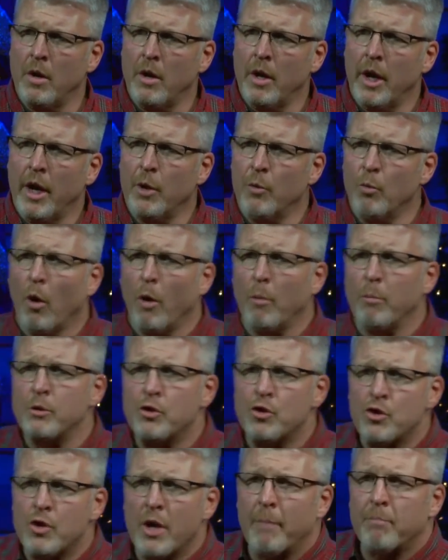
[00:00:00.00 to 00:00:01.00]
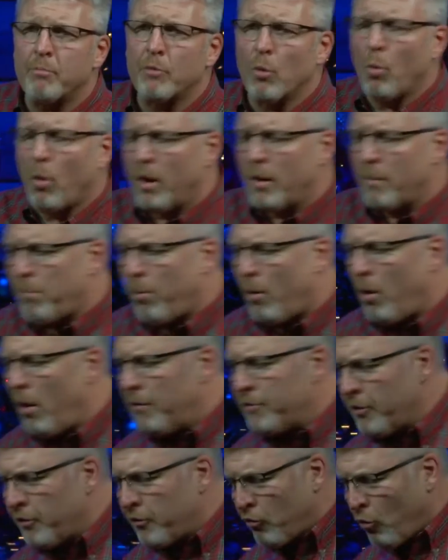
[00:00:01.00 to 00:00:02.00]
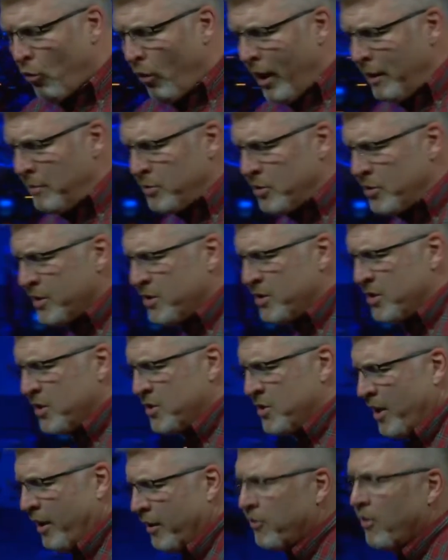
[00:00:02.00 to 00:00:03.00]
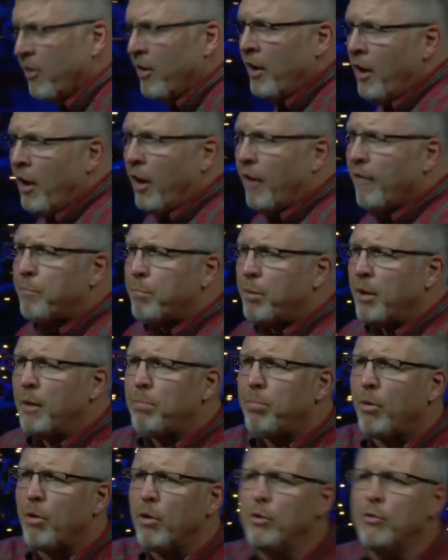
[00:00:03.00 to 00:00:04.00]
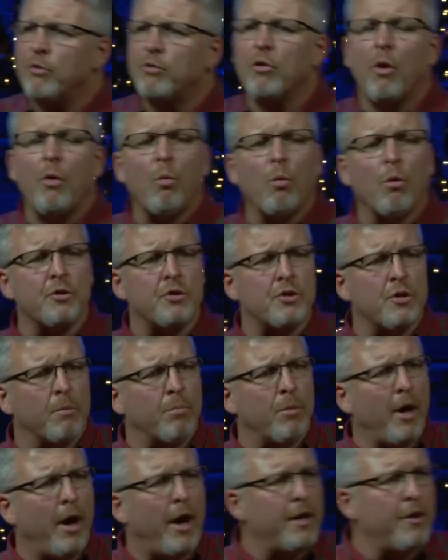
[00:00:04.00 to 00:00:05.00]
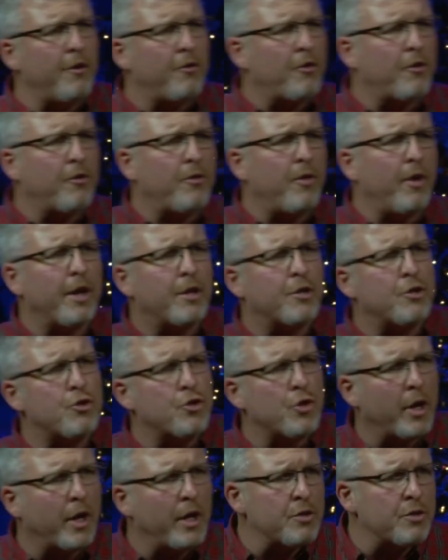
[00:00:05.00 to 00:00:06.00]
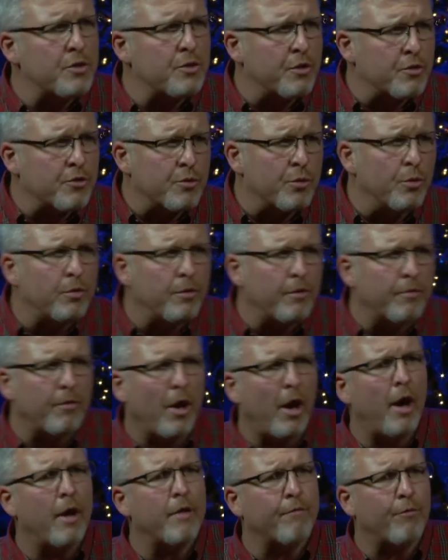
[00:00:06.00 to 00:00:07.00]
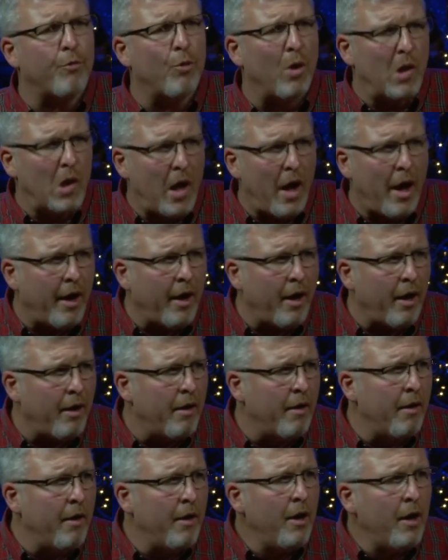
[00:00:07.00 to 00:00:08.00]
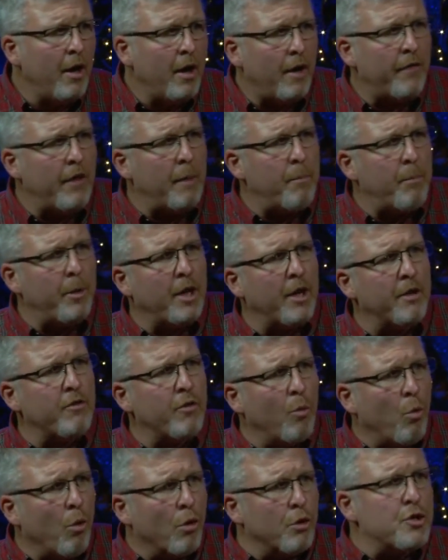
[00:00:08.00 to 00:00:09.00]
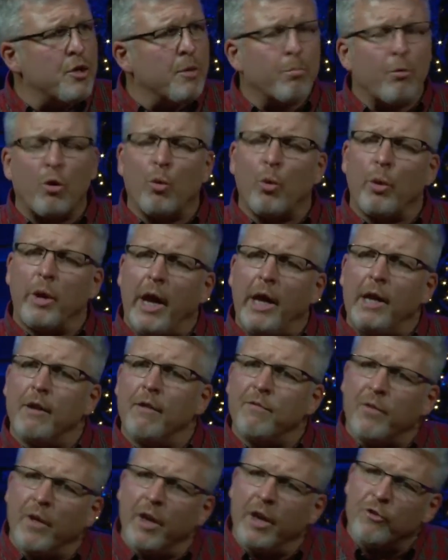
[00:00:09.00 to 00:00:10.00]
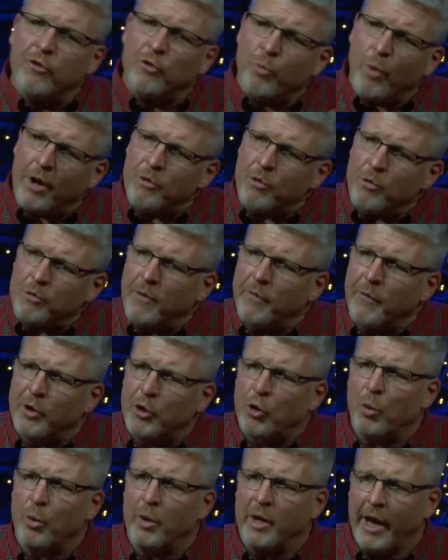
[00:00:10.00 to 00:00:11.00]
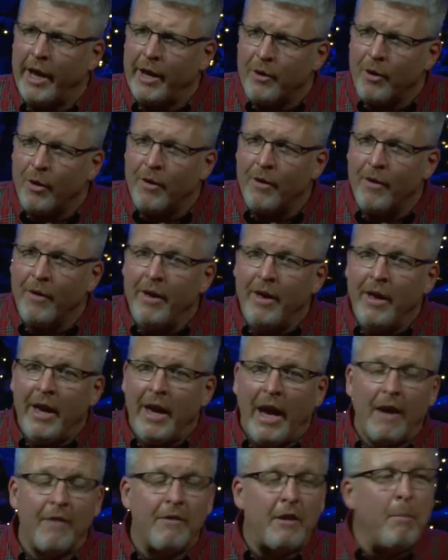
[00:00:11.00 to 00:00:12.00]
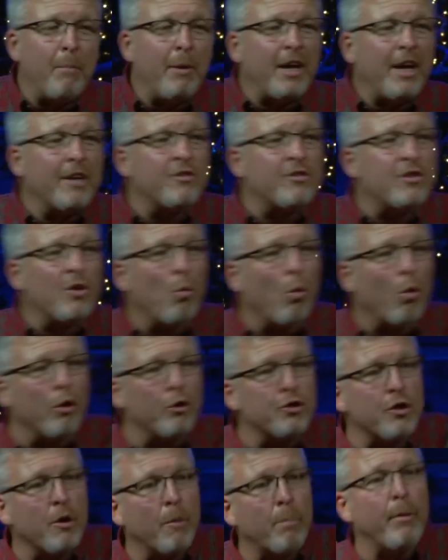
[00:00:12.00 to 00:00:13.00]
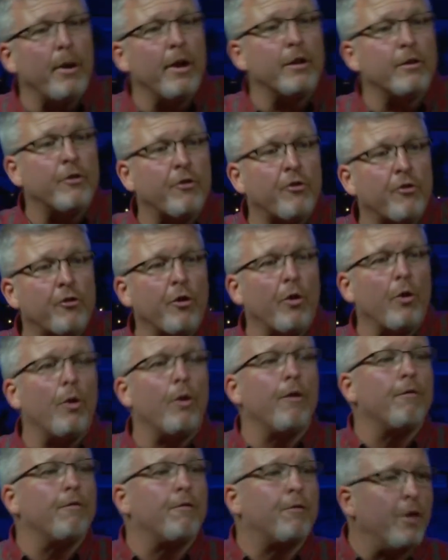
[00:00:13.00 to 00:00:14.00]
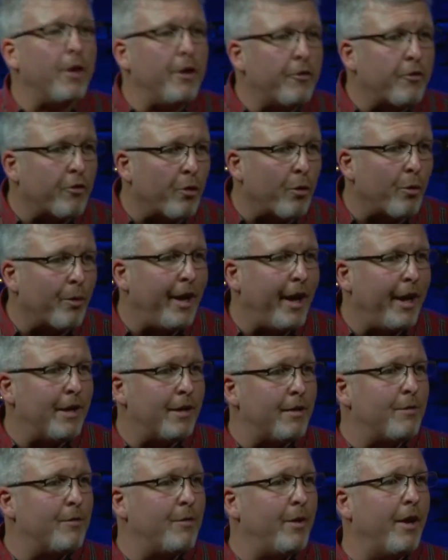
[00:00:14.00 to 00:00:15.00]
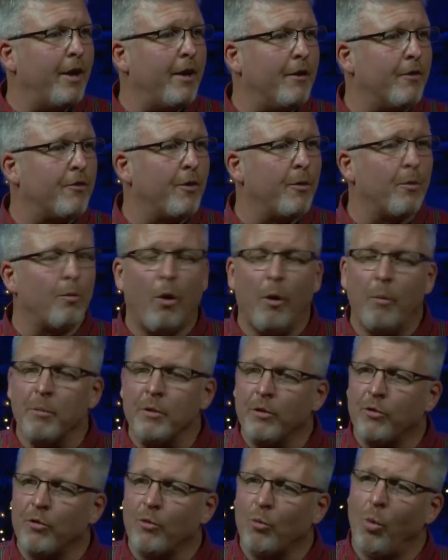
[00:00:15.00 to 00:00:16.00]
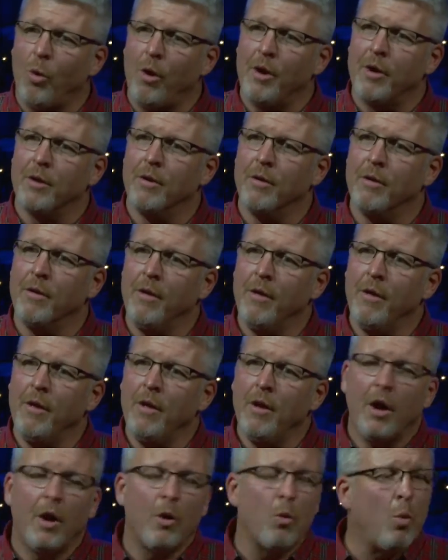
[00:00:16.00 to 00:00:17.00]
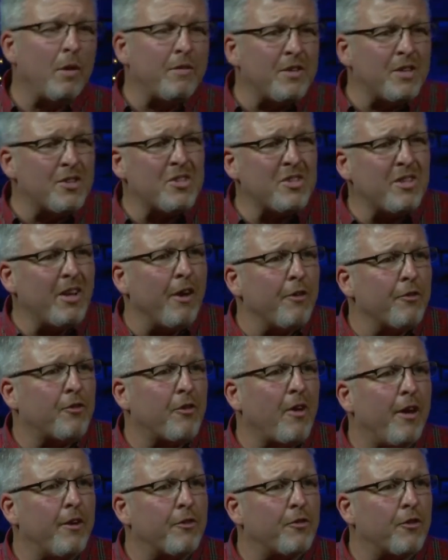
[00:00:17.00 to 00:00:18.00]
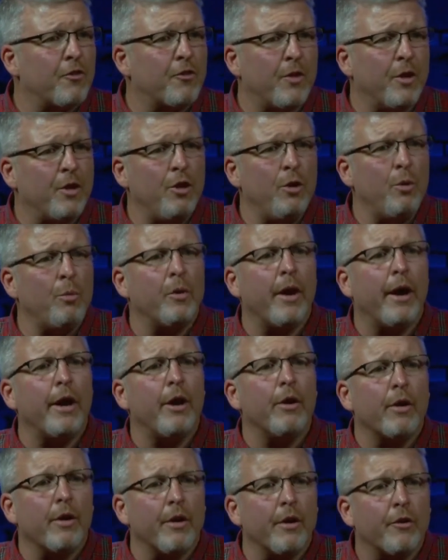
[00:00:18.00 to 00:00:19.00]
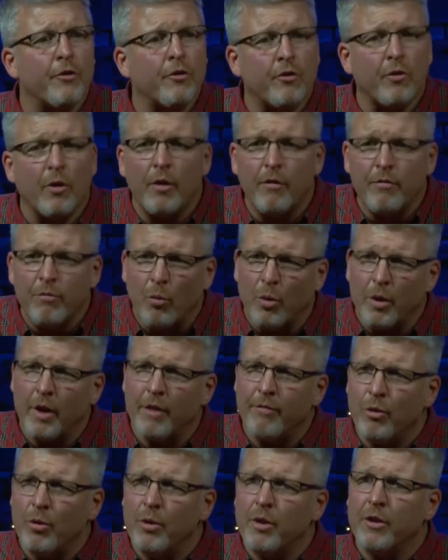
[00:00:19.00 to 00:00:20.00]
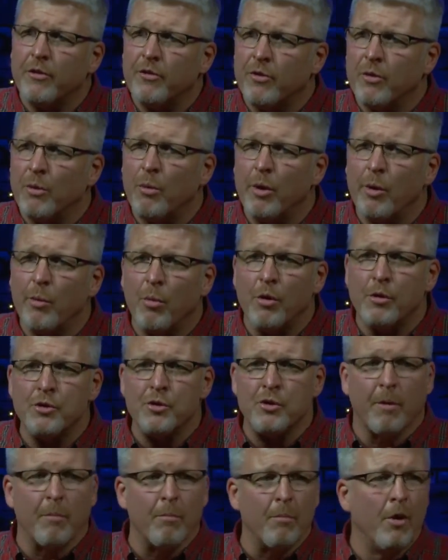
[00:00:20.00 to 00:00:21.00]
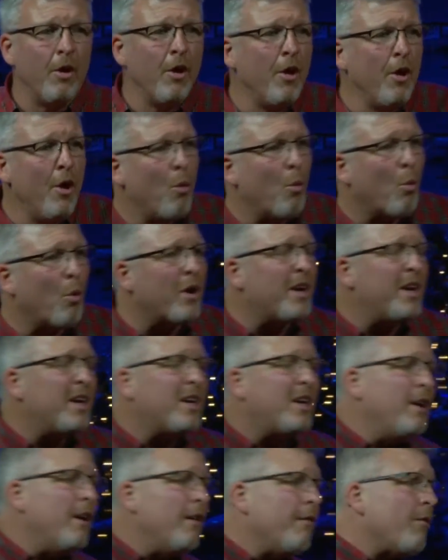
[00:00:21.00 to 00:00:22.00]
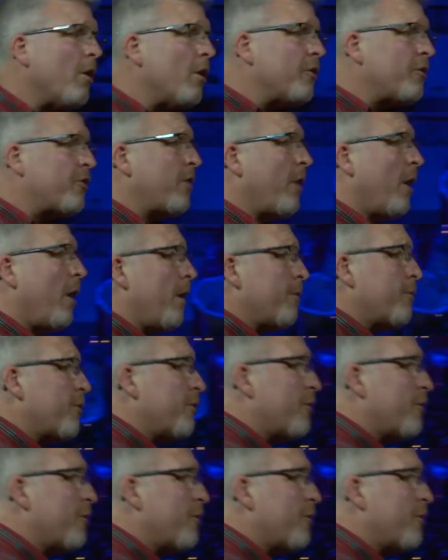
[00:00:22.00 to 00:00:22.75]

In Romans chapter 1, Paul describes this. He says, of people who don't worship God, he says they exchange the truth of God for a lie, and they begin to worship created things rather than the Creator and they begin to worship and serve these created things in Romans 1. And what this tells us is that you and I are going to serve whatever it is that we worship. We're going to give ourselves